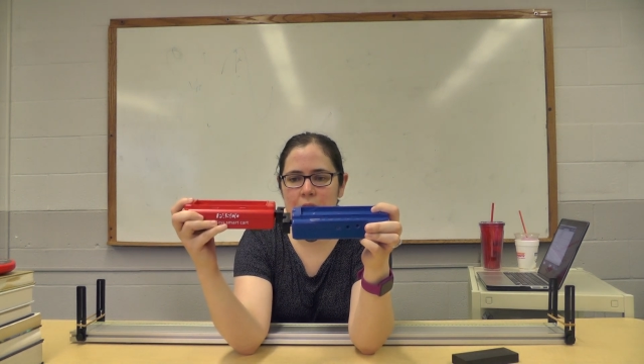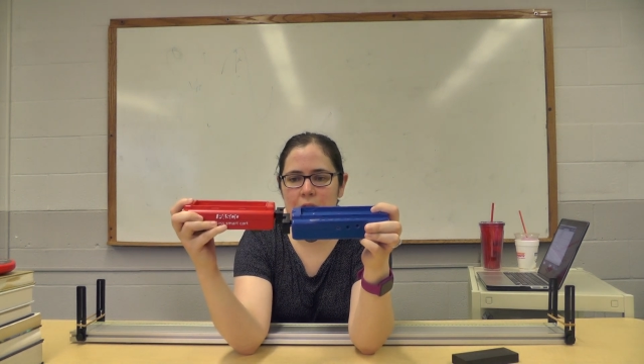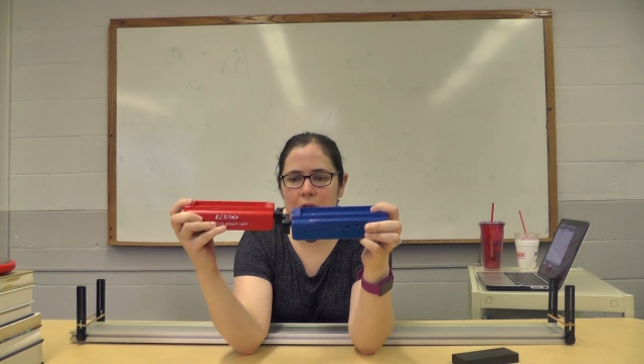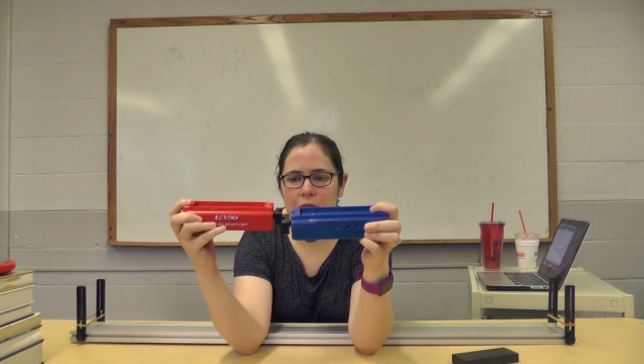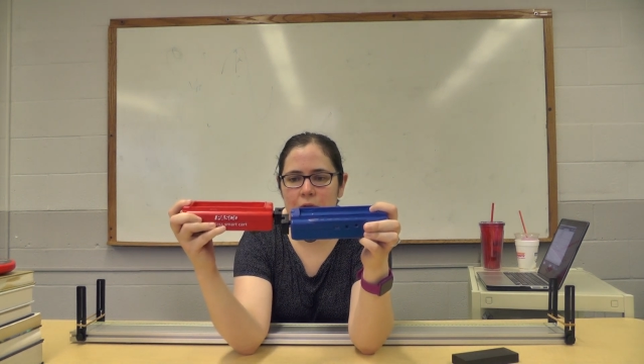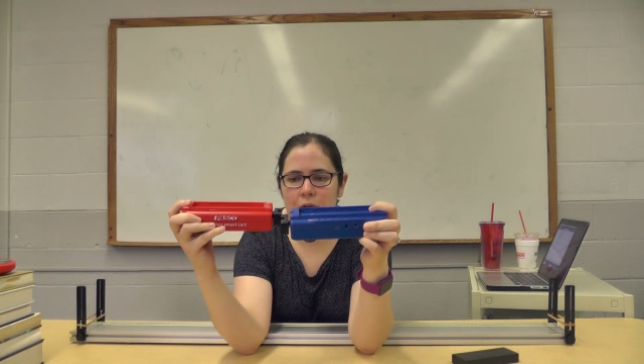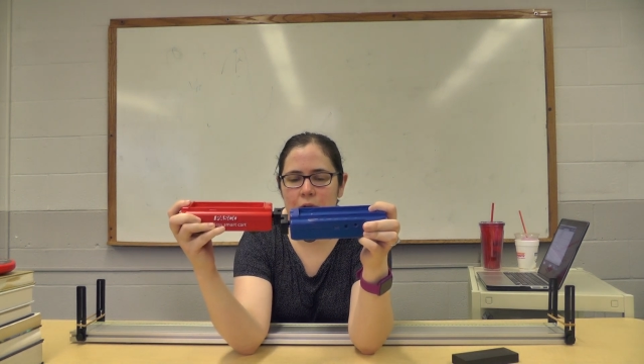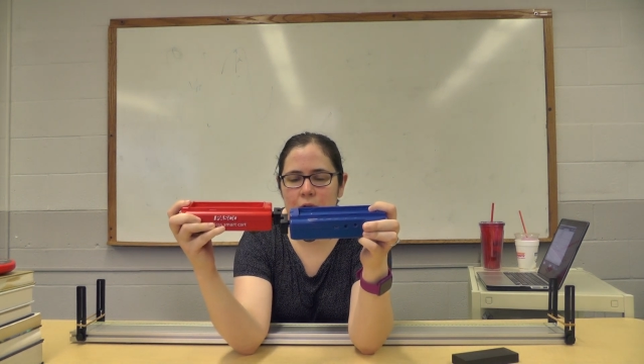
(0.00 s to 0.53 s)

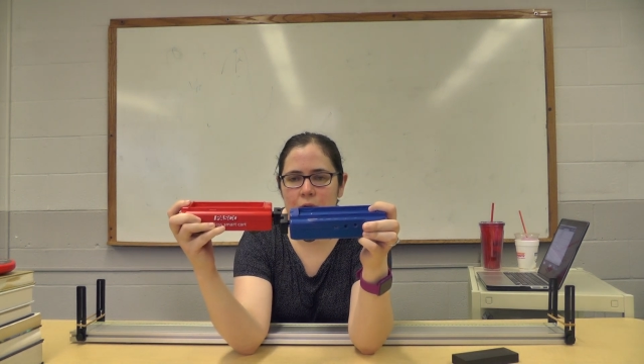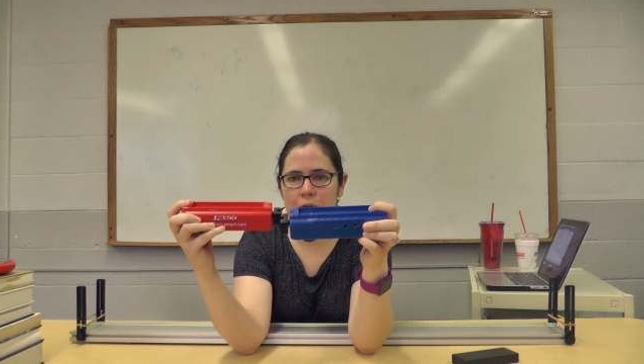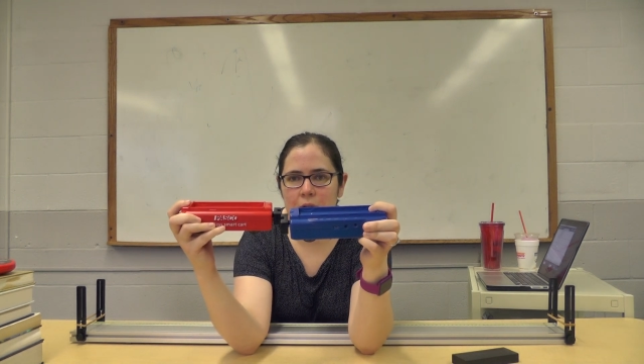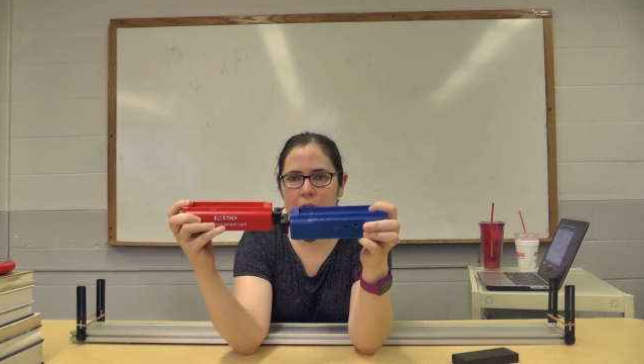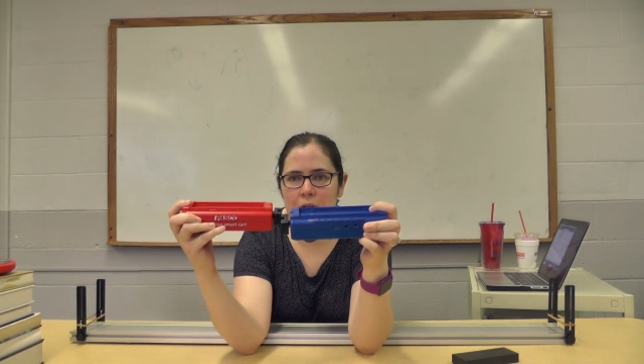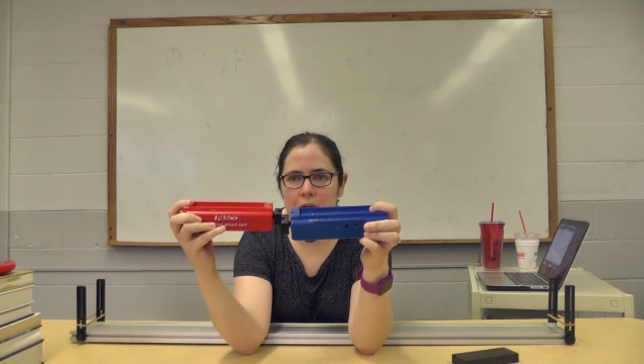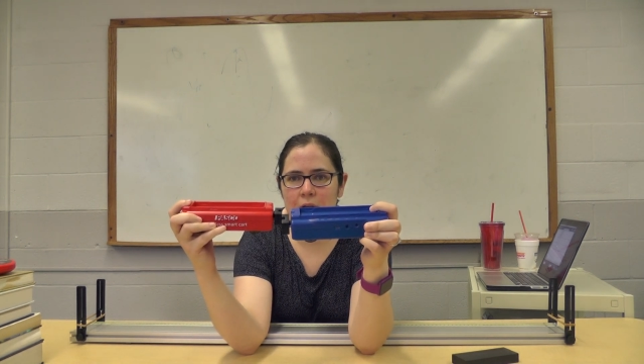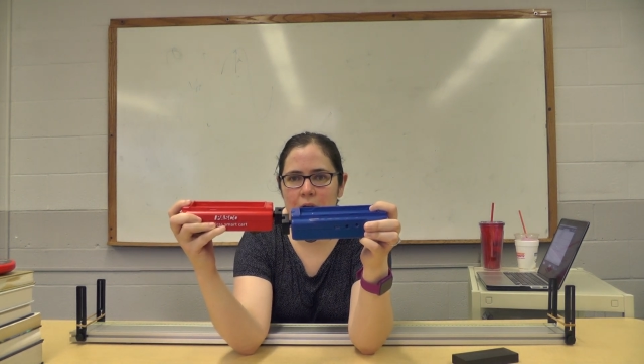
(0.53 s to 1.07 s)
if you do
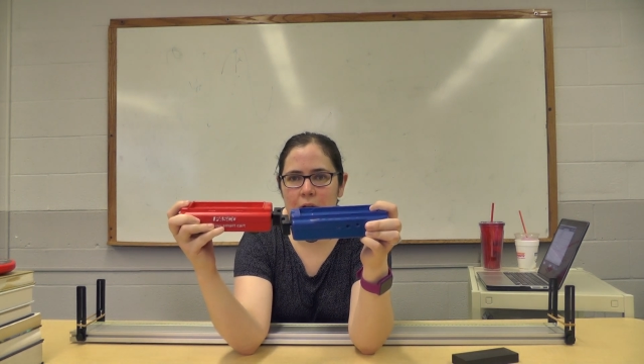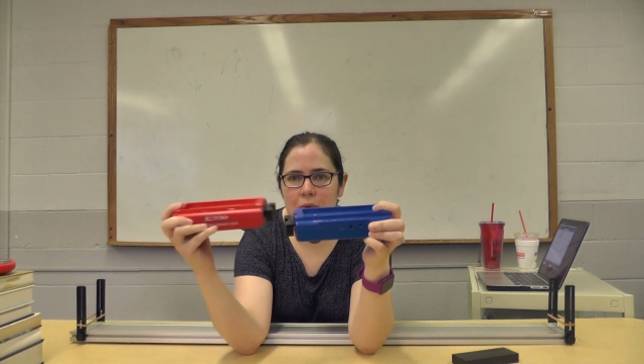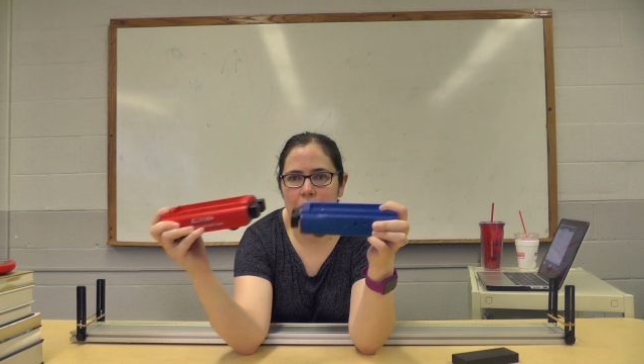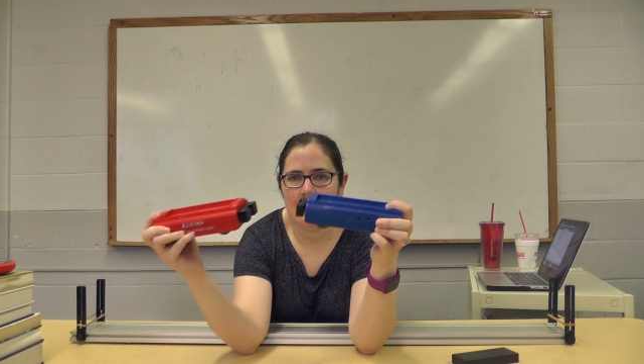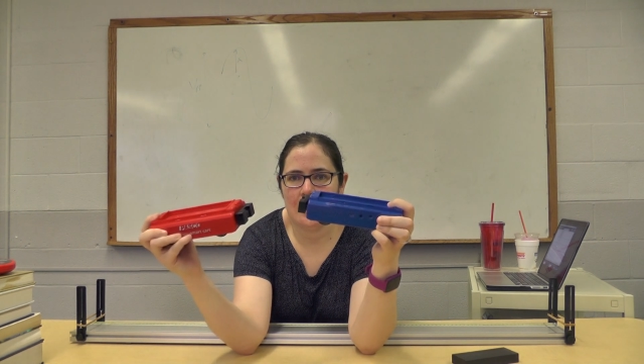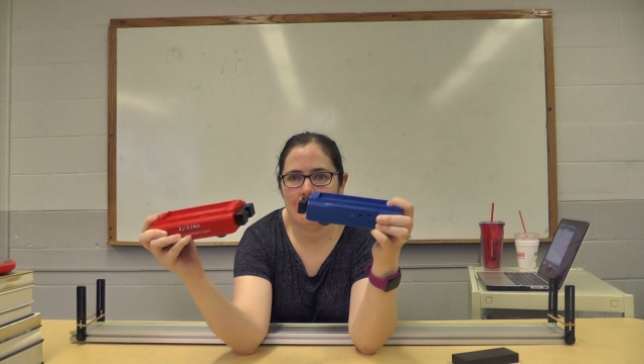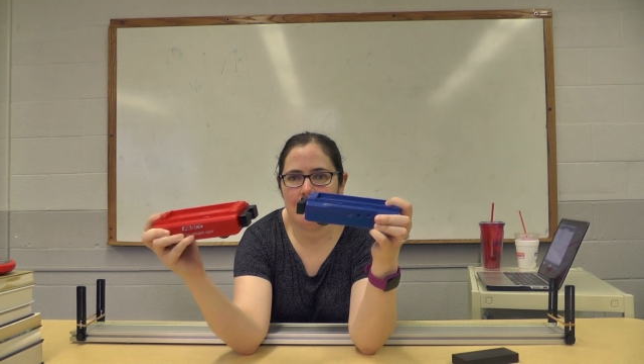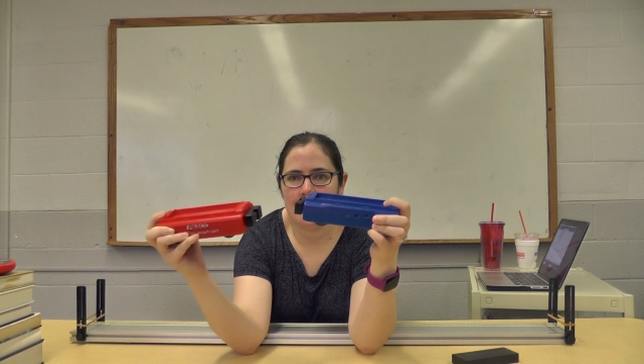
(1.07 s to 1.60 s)
it the other
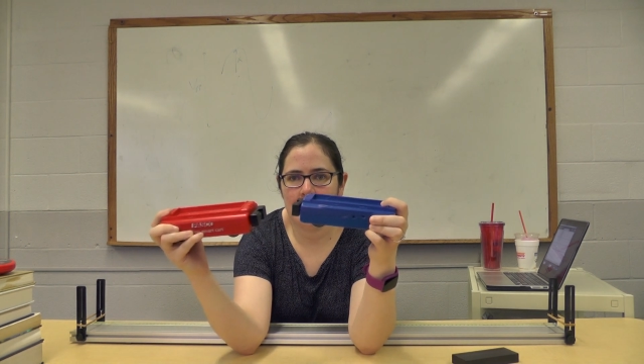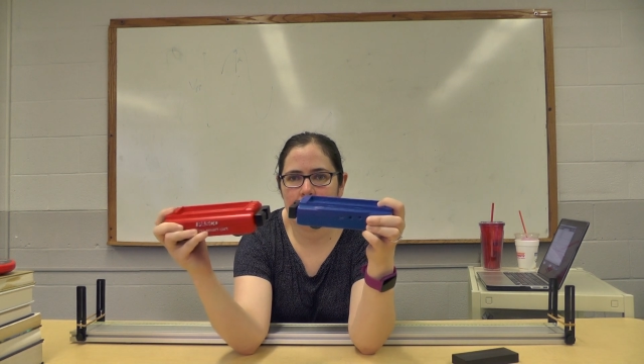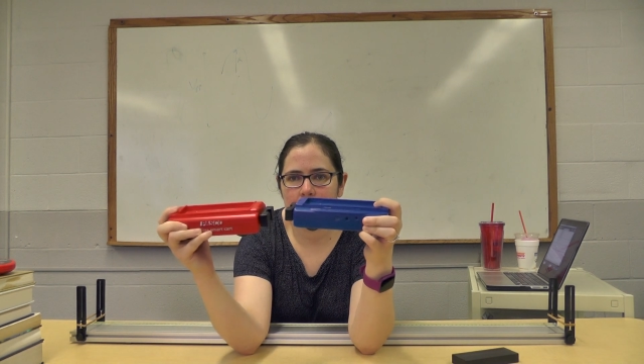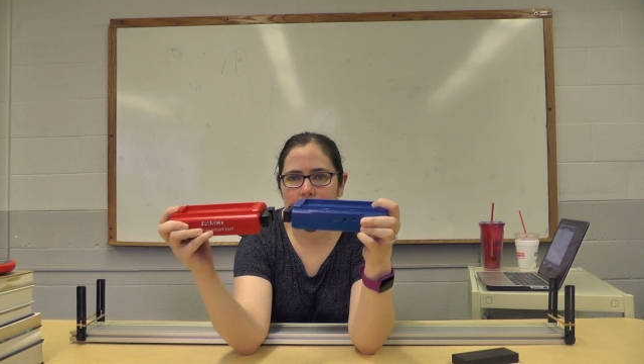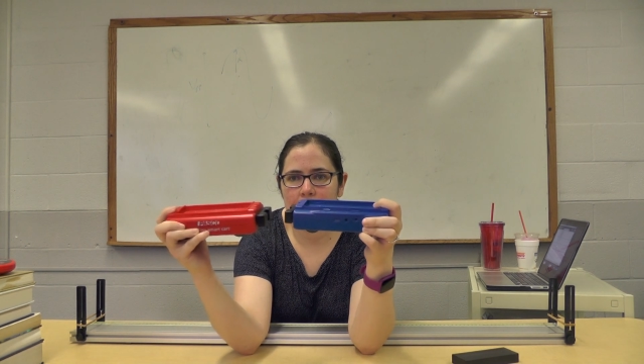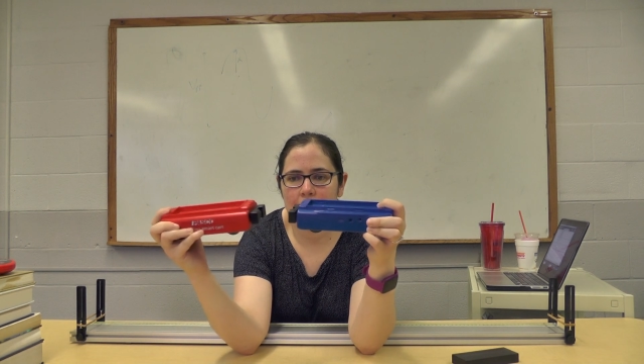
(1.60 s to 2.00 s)
way, but